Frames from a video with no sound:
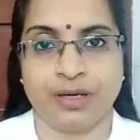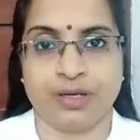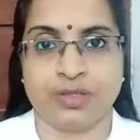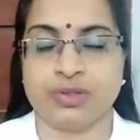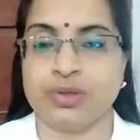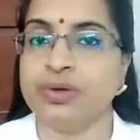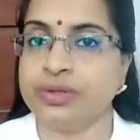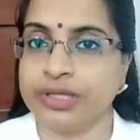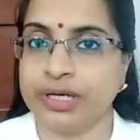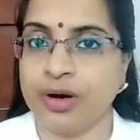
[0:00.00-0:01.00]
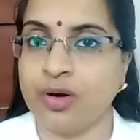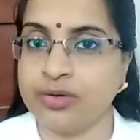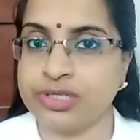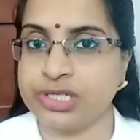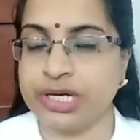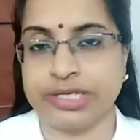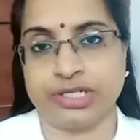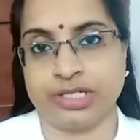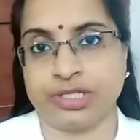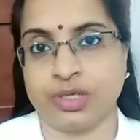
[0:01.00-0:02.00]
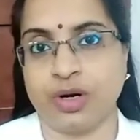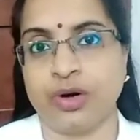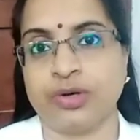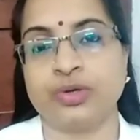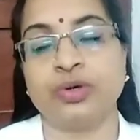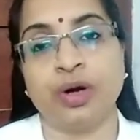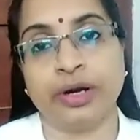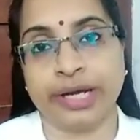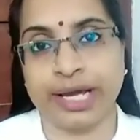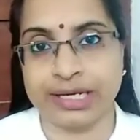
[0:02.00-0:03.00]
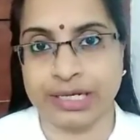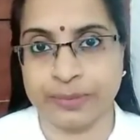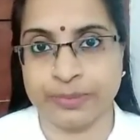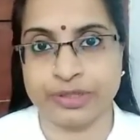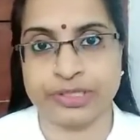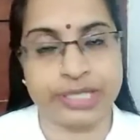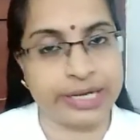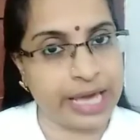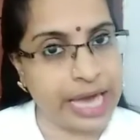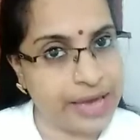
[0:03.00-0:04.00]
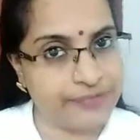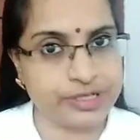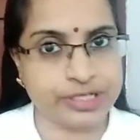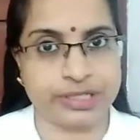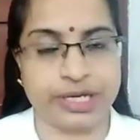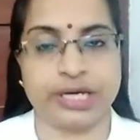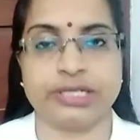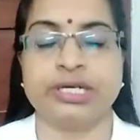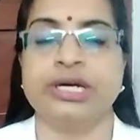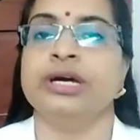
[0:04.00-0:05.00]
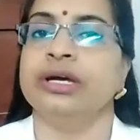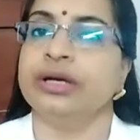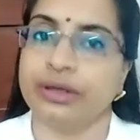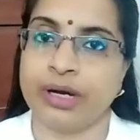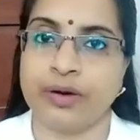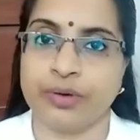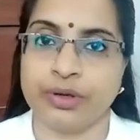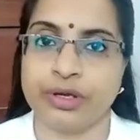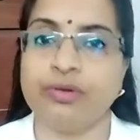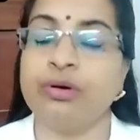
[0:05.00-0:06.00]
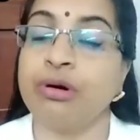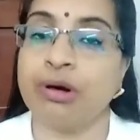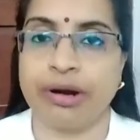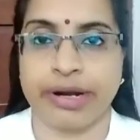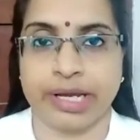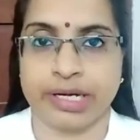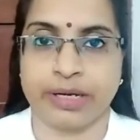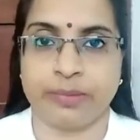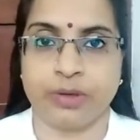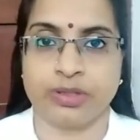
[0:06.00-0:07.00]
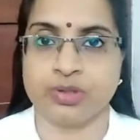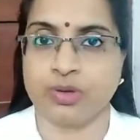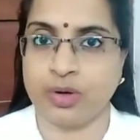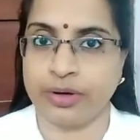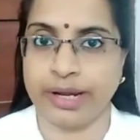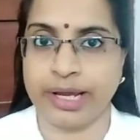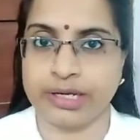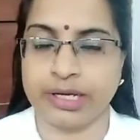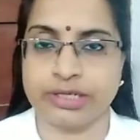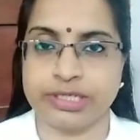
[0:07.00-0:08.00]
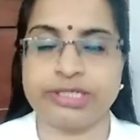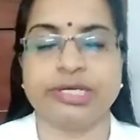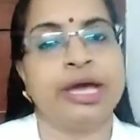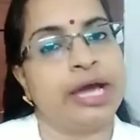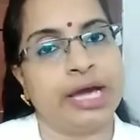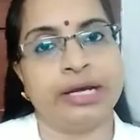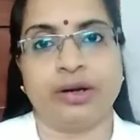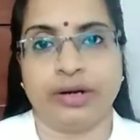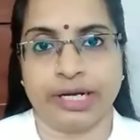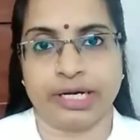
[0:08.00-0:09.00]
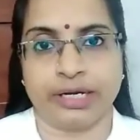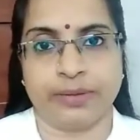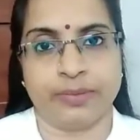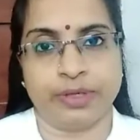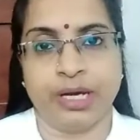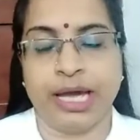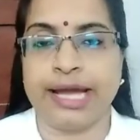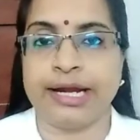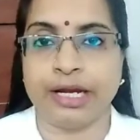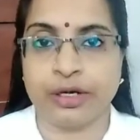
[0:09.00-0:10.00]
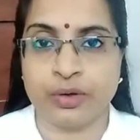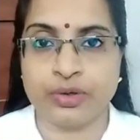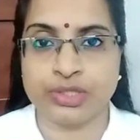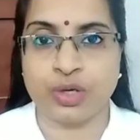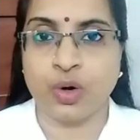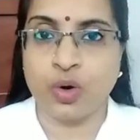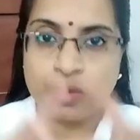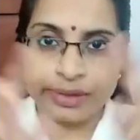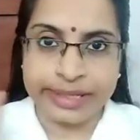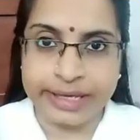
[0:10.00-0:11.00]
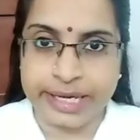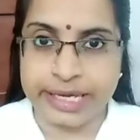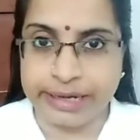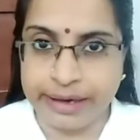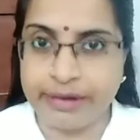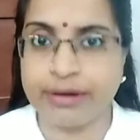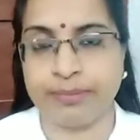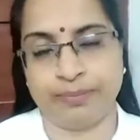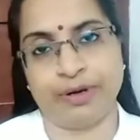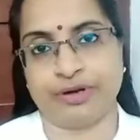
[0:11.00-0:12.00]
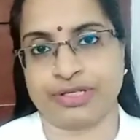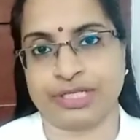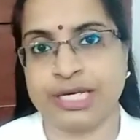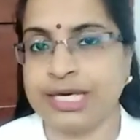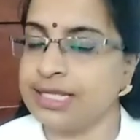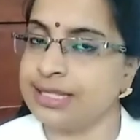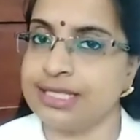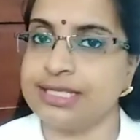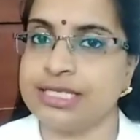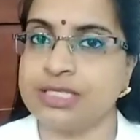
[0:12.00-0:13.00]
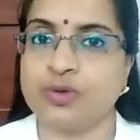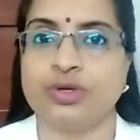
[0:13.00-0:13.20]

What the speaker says: So the host address or to contact numbers. Then after that, you have to give contact number. So contact address and contact number, and enclose the whole thing in a box. This is